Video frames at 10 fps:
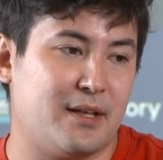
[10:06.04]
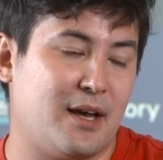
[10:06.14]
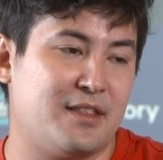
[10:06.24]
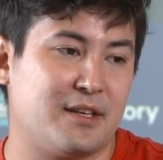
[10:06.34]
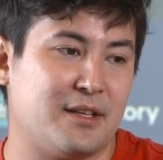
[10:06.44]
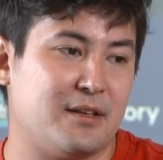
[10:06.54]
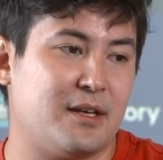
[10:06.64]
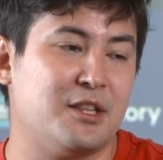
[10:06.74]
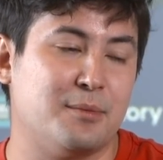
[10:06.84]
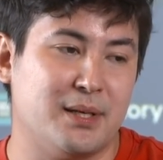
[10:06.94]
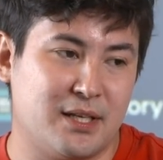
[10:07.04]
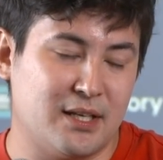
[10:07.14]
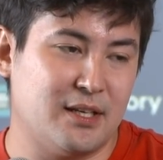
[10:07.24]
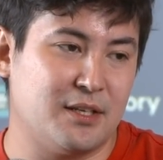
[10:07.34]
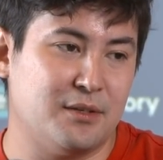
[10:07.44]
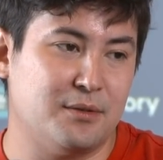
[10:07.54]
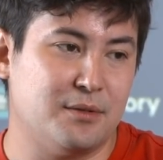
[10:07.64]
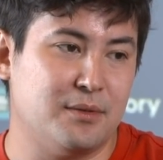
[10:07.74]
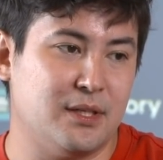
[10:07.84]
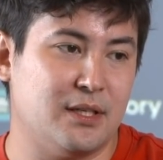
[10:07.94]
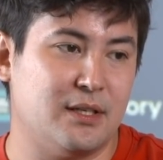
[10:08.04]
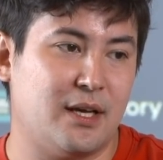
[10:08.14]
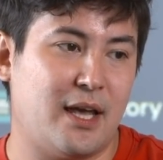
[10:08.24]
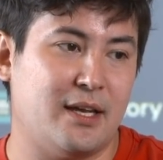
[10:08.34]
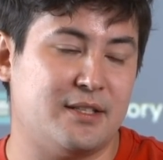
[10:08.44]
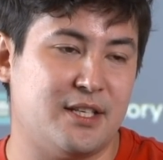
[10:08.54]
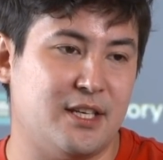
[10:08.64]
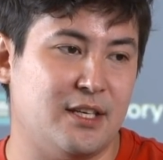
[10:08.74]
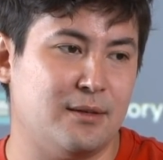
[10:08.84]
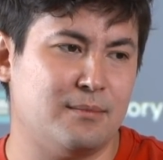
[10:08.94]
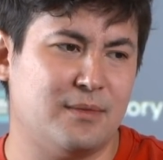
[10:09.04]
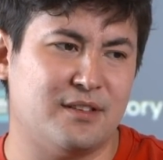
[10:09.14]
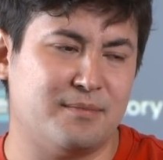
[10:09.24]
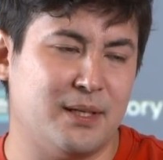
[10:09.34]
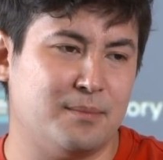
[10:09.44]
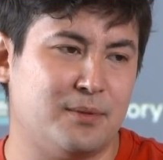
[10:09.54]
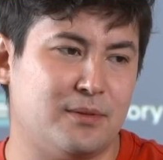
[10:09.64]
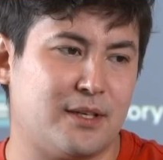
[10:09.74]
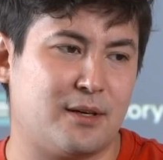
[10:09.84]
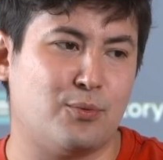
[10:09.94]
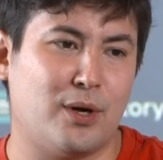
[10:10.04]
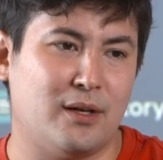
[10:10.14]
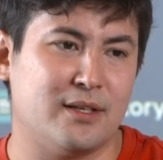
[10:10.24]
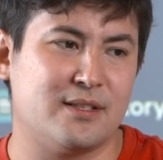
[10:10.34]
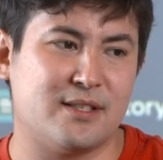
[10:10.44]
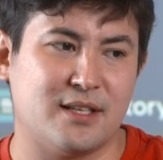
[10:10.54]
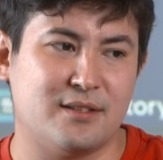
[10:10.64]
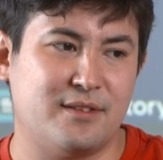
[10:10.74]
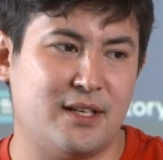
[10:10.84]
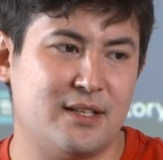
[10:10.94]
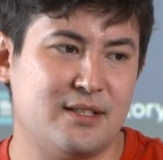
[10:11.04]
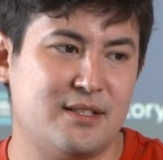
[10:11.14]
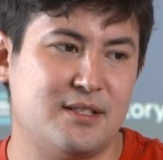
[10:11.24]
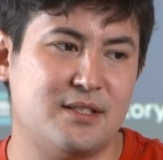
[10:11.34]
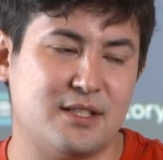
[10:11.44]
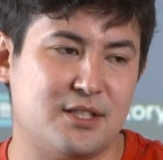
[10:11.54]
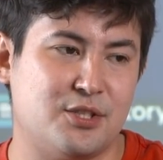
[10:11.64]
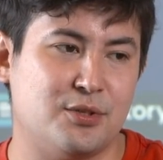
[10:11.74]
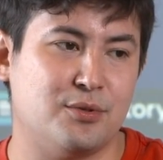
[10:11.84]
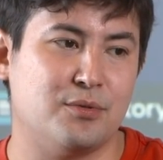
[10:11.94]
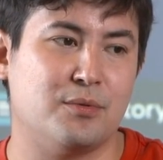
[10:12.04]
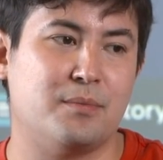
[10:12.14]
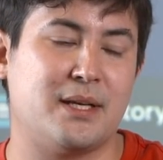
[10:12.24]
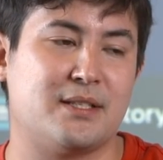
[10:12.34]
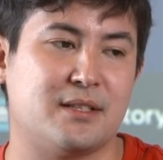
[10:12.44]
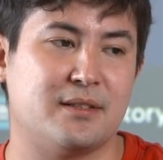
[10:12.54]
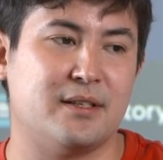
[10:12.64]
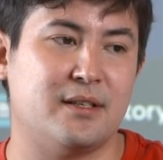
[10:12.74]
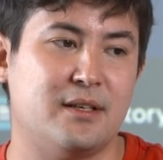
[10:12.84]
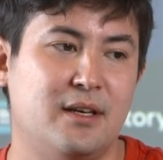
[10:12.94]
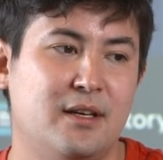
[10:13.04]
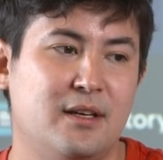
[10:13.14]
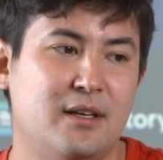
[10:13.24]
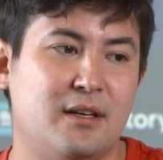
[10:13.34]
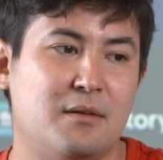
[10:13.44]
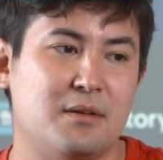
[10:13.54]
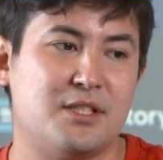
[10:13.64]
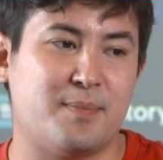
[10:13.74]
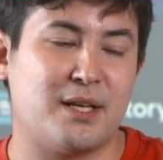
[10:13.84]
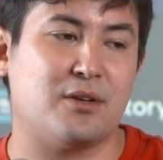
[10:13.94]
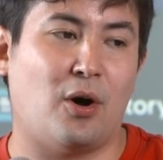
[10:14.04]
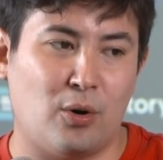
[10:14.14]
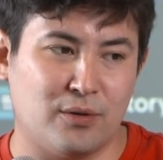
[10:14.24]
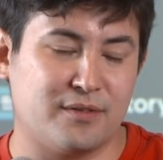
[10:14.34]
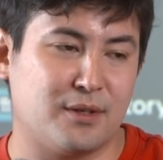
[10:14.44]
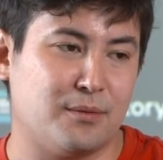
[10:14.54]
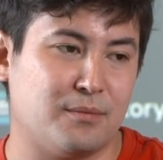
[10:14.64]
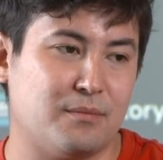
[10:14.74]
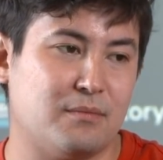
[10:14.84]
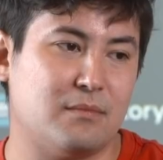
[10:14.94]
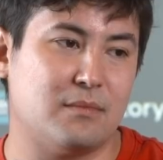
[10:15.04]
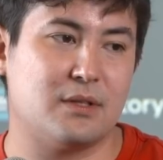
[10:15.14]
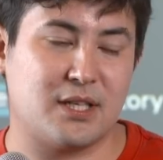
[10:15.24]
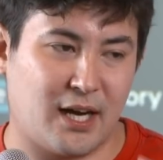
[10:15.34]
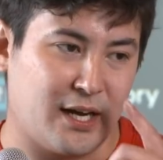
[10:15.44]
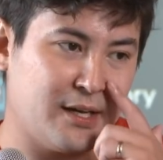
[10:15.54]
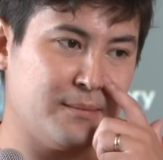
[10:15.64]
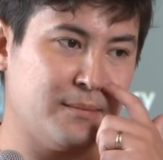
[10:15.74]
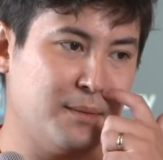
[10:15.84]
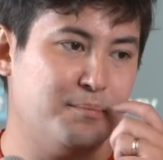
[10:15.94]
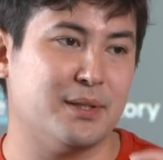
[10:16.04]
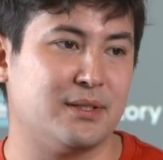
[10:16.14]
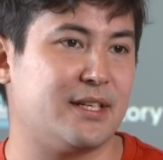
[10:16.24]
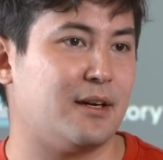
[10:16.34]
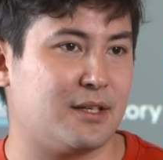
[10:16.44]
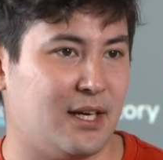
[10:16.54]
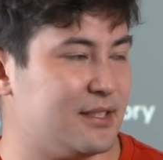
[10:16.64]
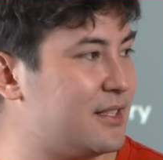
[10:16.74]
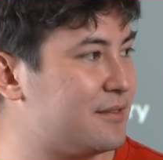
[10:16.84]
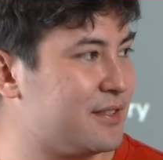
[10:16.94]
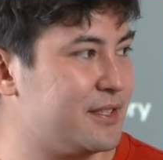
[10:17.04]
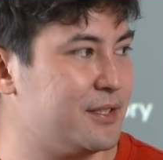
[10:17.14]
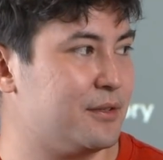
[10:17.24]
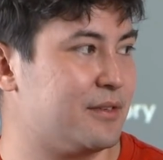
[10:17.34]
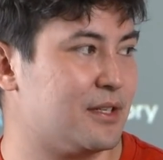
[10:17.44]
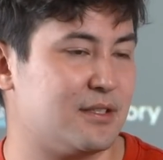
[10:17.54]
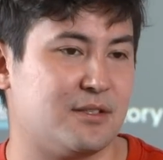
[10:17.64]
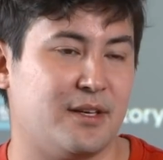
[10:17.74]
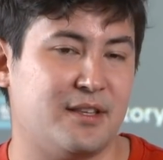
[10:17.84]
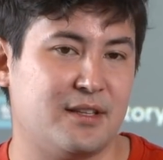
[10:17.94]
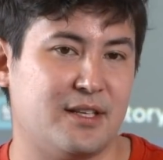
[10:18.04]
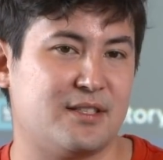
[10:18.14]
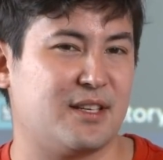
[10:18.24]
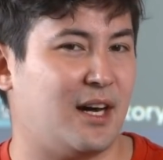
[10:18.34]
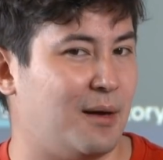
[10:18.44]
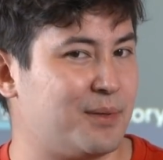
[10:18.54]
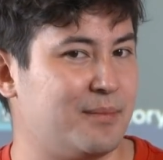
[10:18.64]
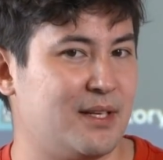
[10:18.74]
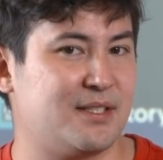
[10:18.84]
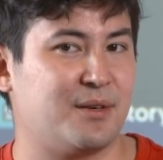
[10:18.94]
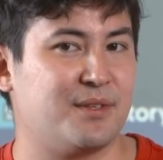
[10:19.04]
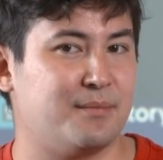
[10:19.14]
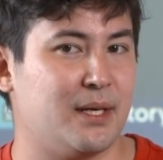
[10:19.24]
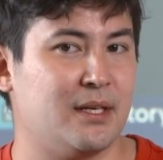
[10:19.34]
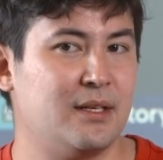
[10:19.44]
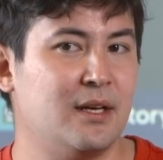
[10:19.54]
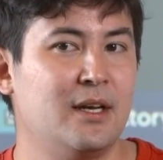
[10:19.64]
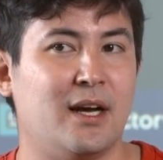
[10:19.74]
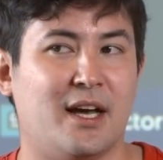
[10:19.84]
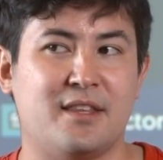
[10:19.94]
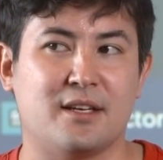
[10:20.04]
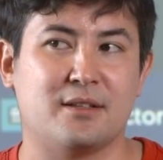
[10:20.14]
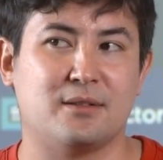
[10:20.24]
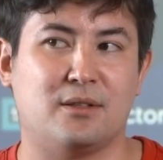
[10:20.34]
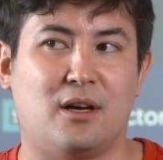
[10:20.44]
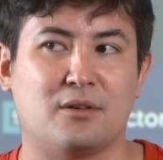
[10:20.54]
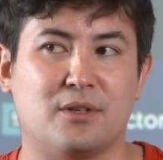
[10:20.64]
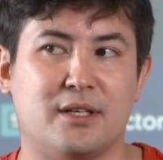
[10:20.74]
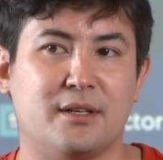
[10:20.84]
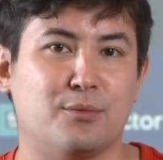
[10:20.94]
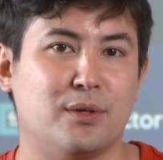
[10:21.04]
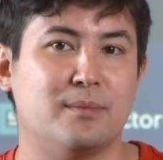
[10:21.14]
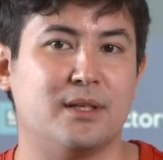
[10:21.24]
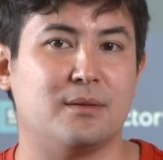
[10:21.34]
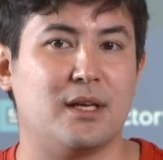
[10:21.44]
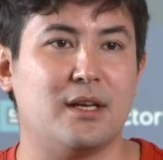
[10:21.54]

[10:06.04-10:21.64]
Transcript: I think that in the beginning, you do need a team of people that are well incentivized to basically spend all of their time building out content for the universe. So I think that's the compromise that we've made. I think in the long run, it will be